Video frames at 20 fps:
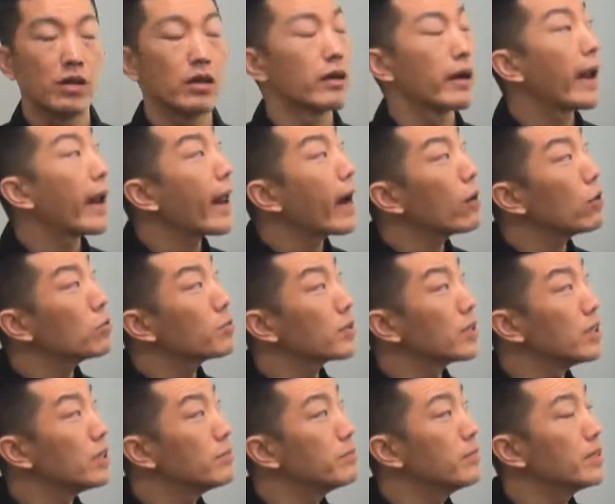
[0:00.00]
An
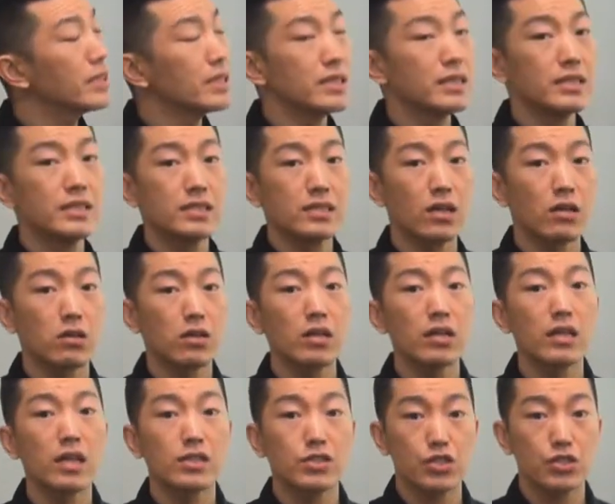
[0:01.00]
album is a
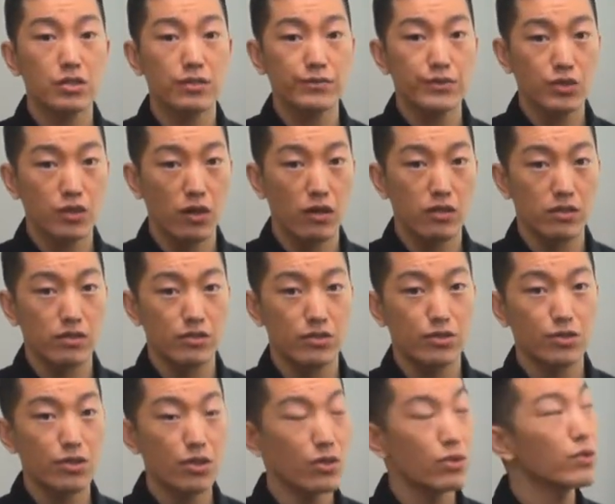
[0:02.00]
collection of songs.
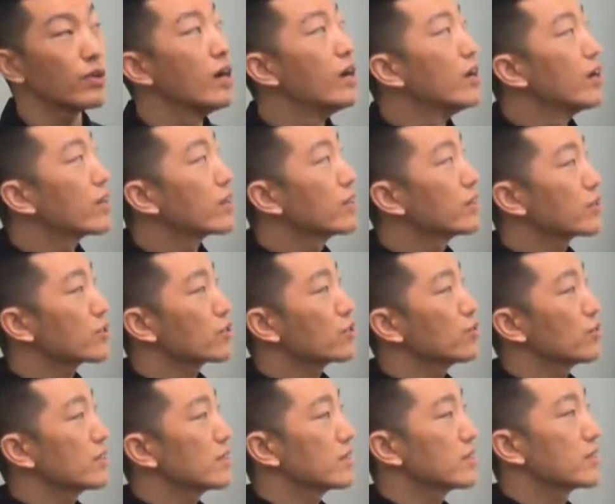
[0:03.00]
So this
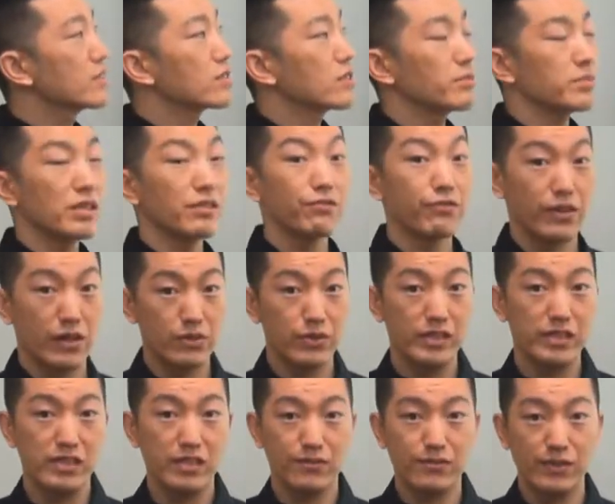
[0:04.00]
student did something
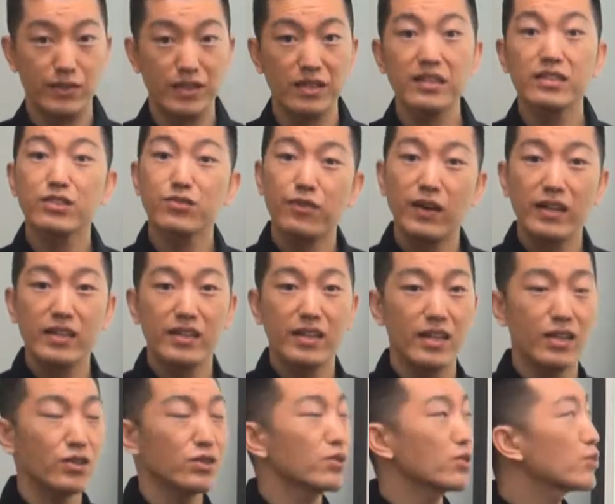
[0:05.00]
very different. Let's find
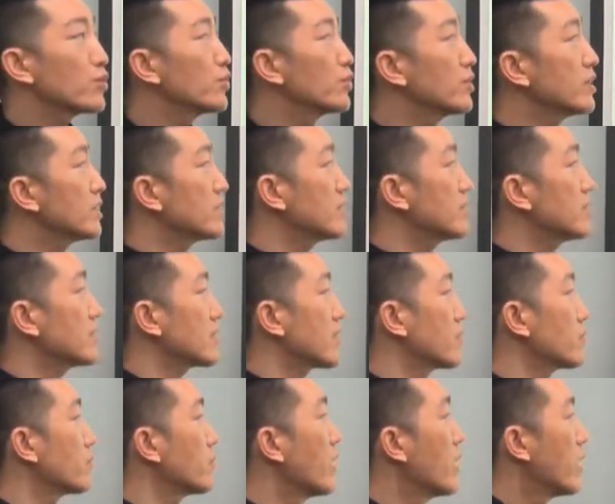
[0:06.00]
out who he is
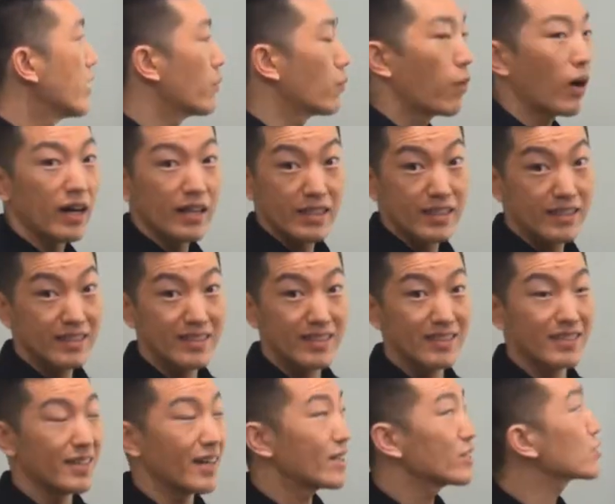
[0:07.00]
and why he
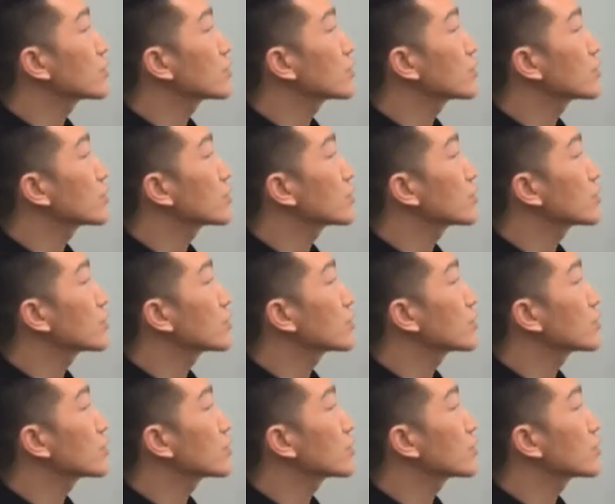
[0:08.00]
did that.